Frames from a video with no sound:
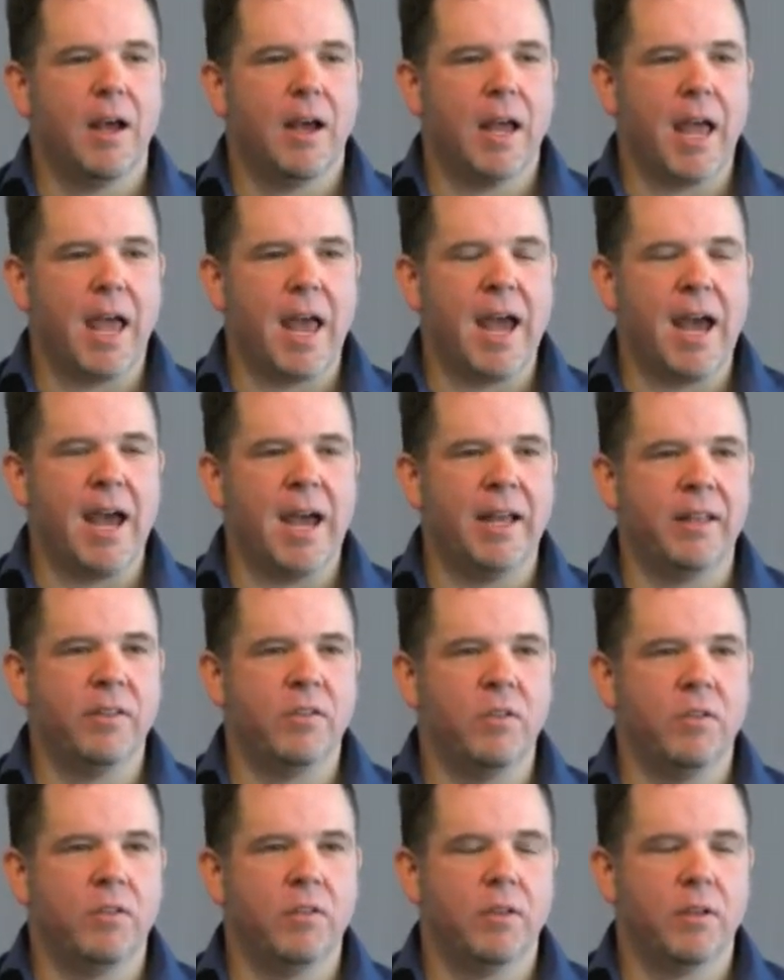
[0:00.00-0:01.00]

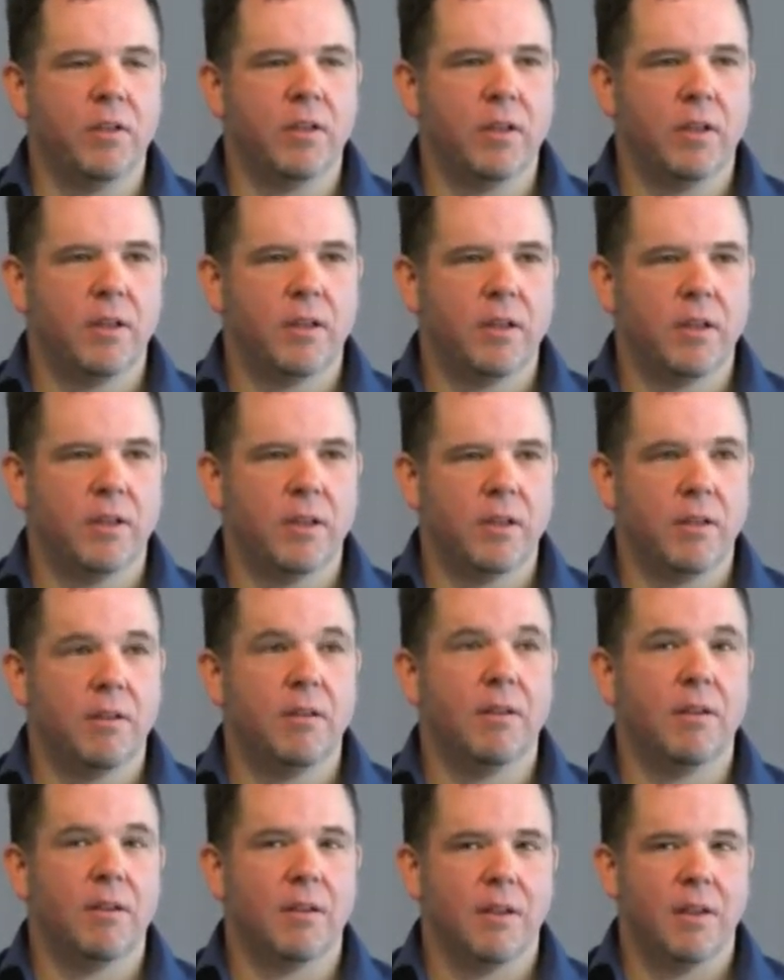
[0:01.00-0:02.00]
And
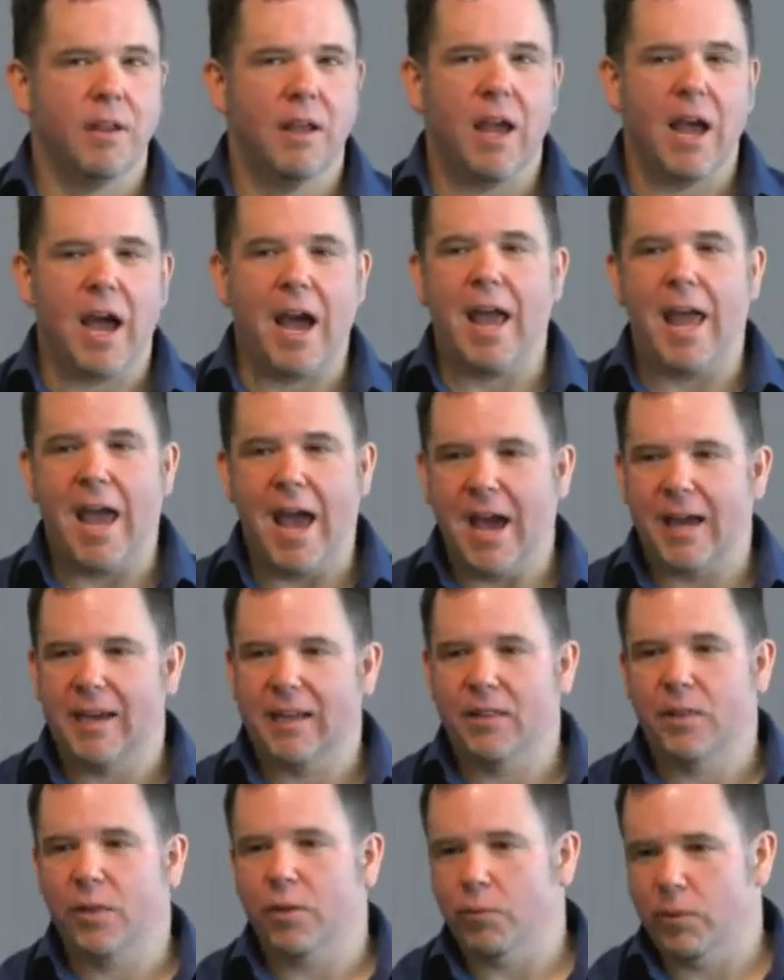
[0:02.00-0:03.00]
I added
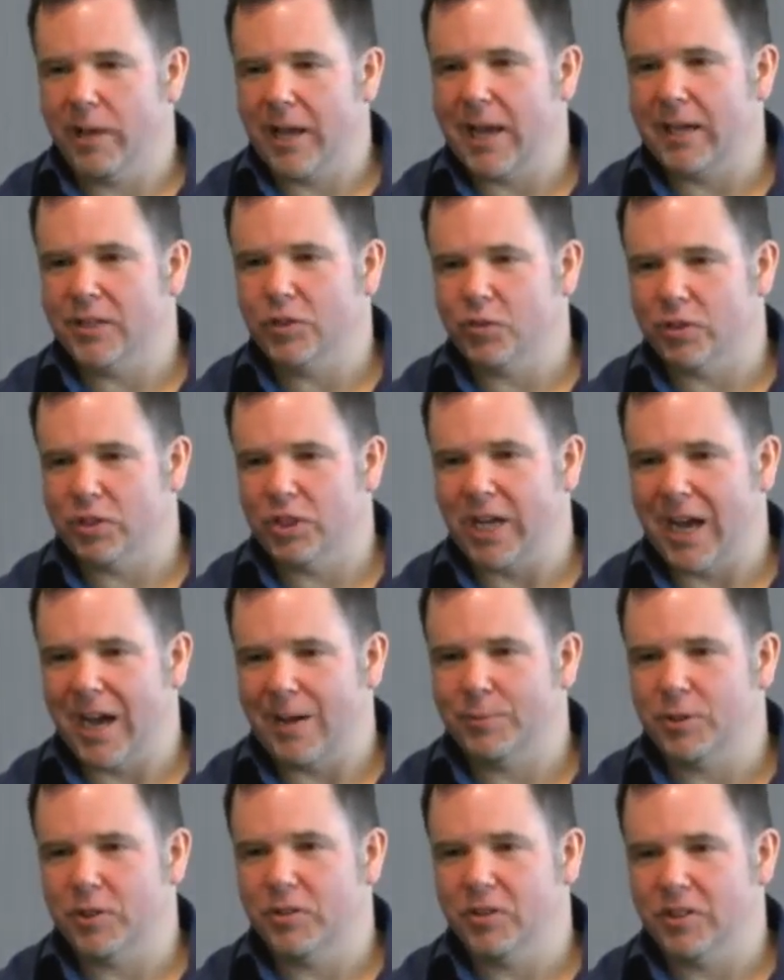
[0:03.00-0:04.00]
3 extra
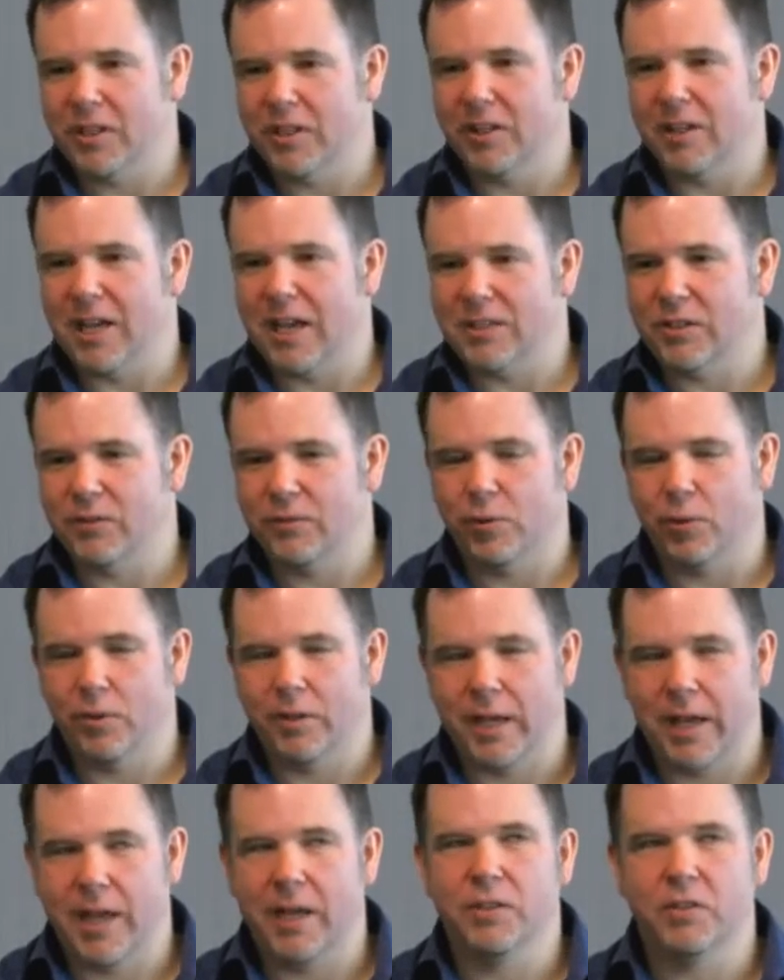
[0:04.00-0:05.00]
chapters in the last 4
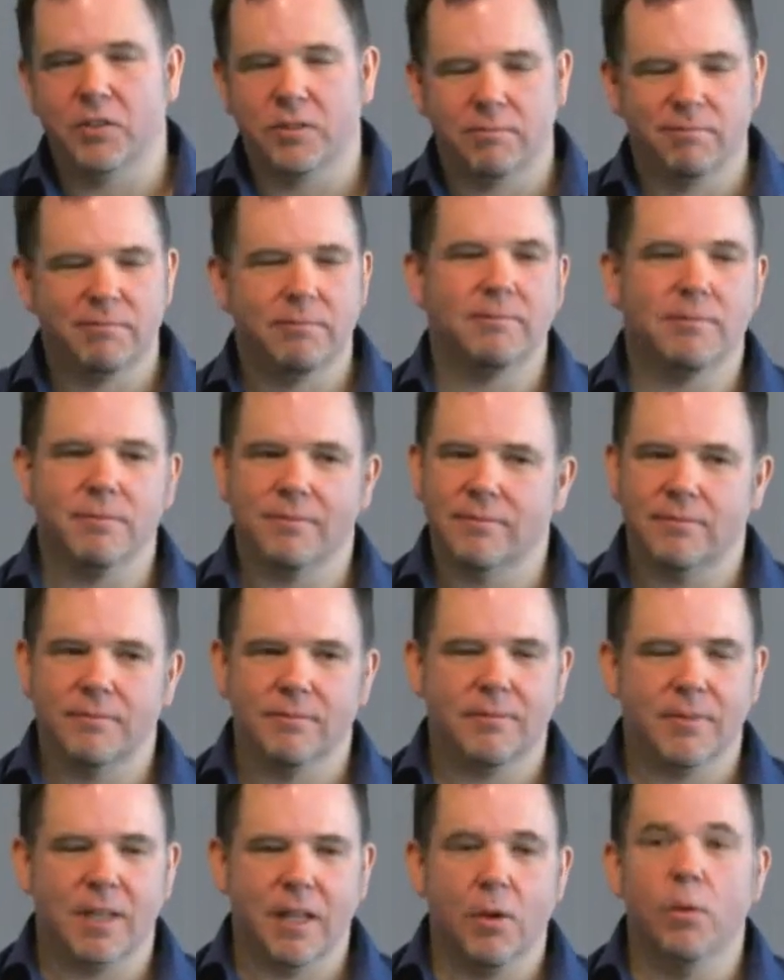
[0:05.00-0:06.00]
days.
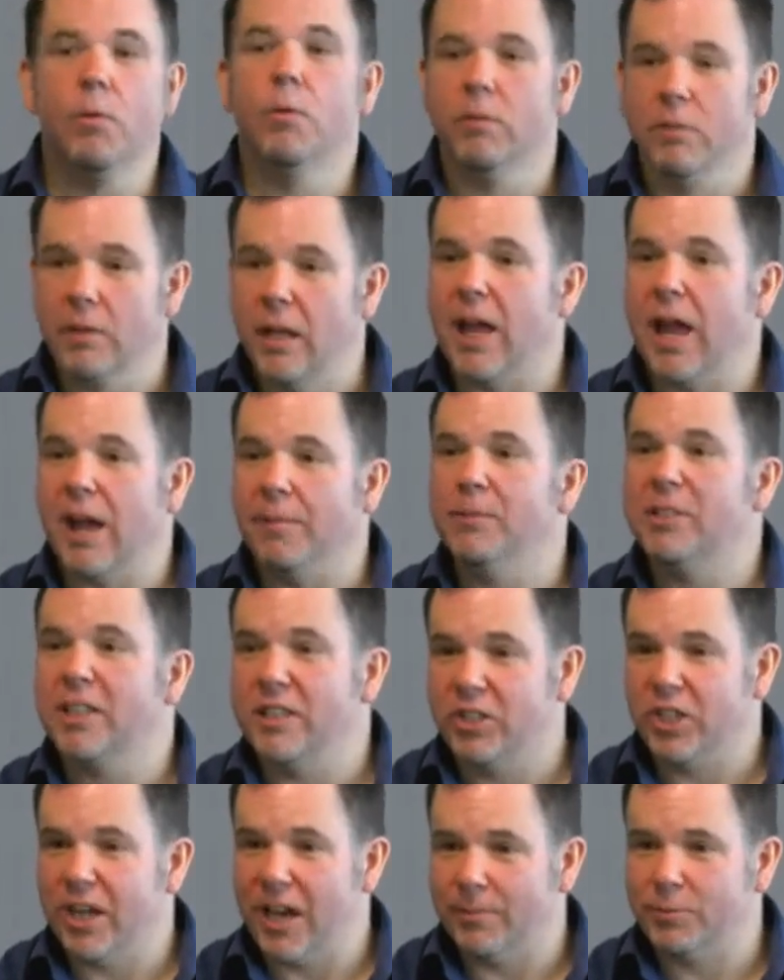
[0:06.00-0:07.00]
Empty
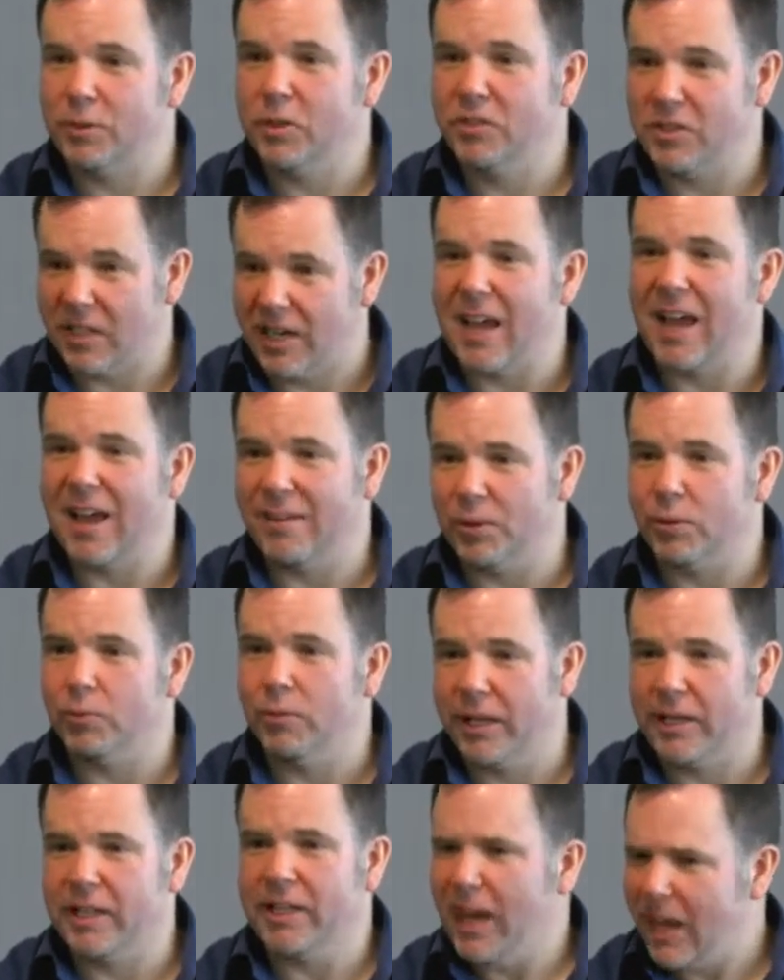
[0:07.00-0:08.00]
chapters that I haven't
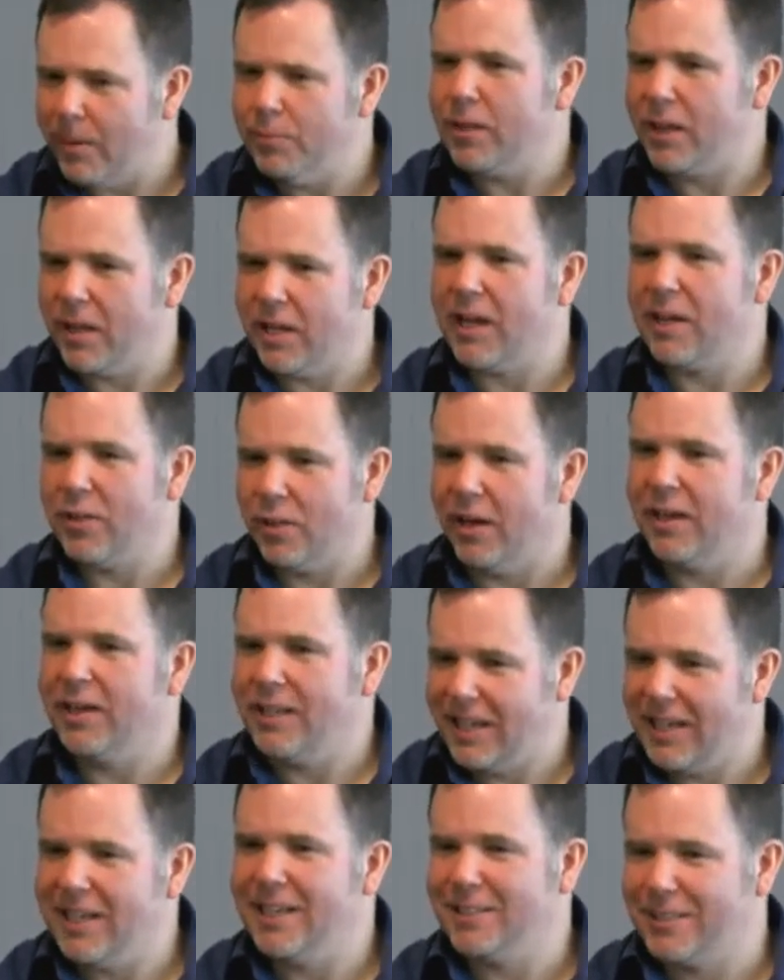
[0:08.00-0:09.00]
written yet, but that I thought
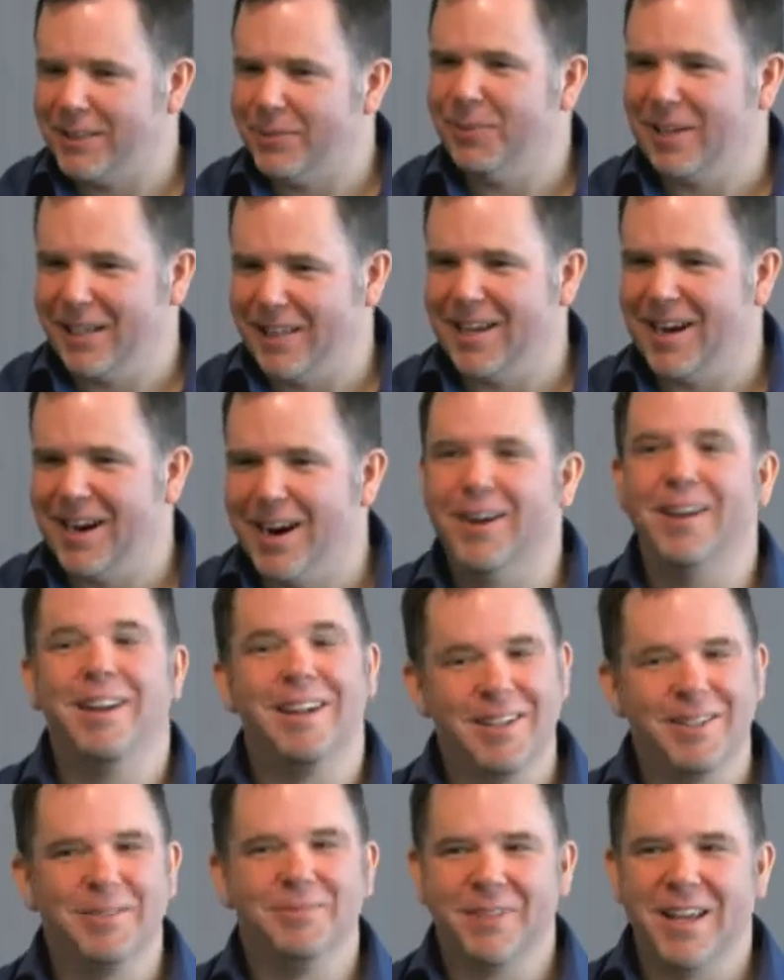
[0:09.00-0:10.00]
needed to be there.
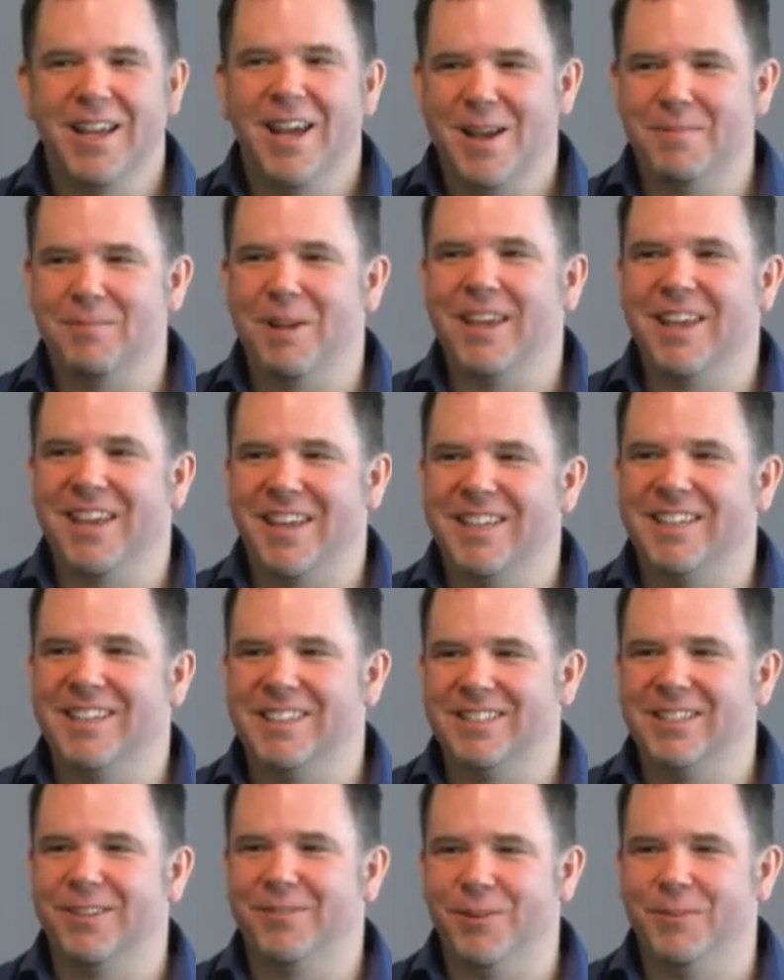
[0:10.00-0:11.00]
I'm making it
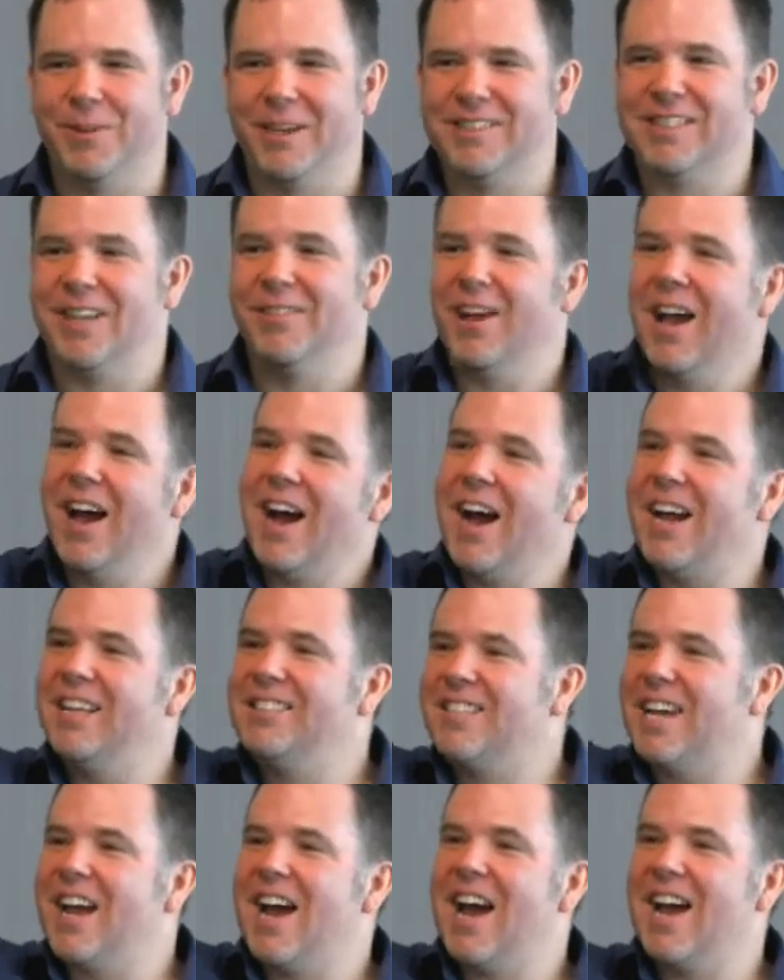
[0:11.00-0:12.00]
easy for myself. Hi,
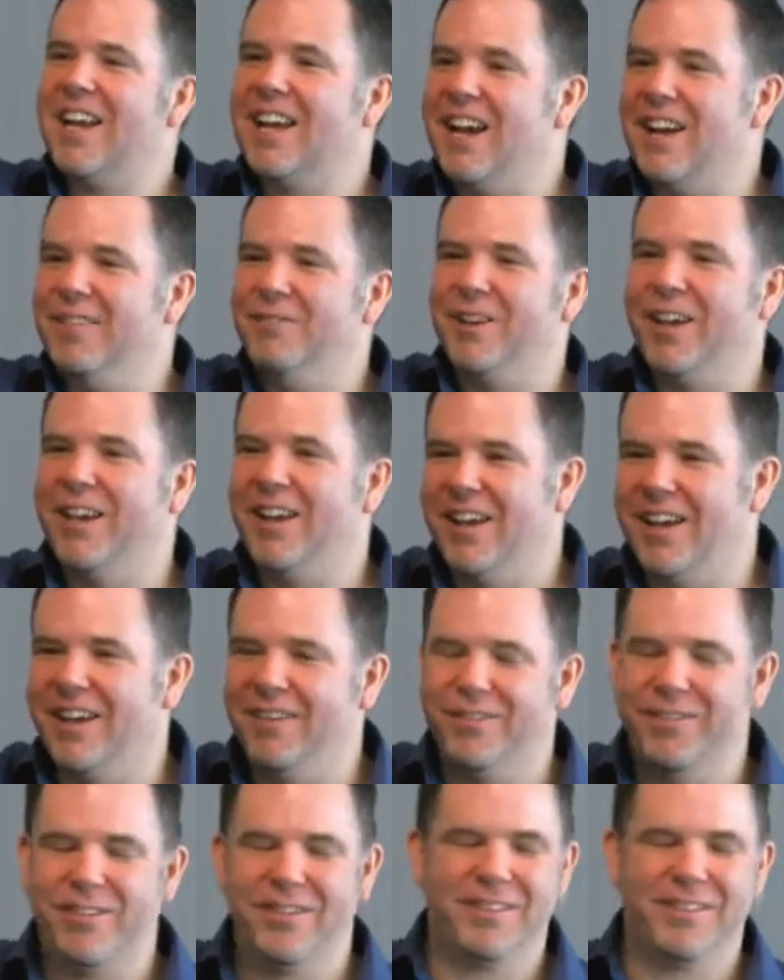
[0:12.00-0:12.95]
Jack. Hi, Viv.